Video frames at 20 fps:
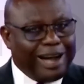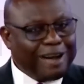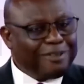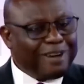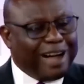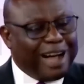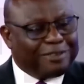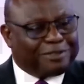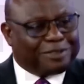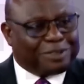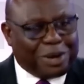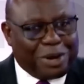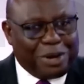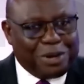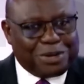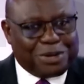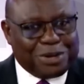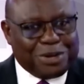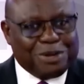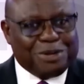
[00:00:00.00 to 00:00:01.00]
I've
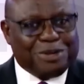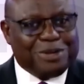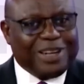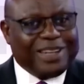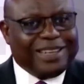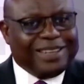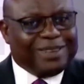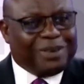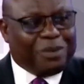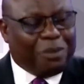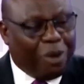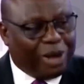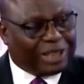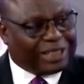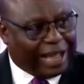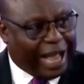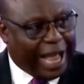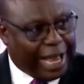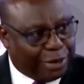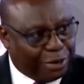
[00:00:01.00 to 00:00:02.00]
told you
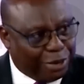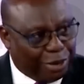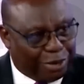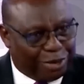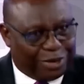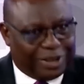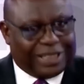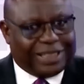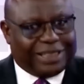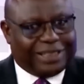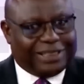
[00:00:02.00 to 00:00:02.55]
what I know.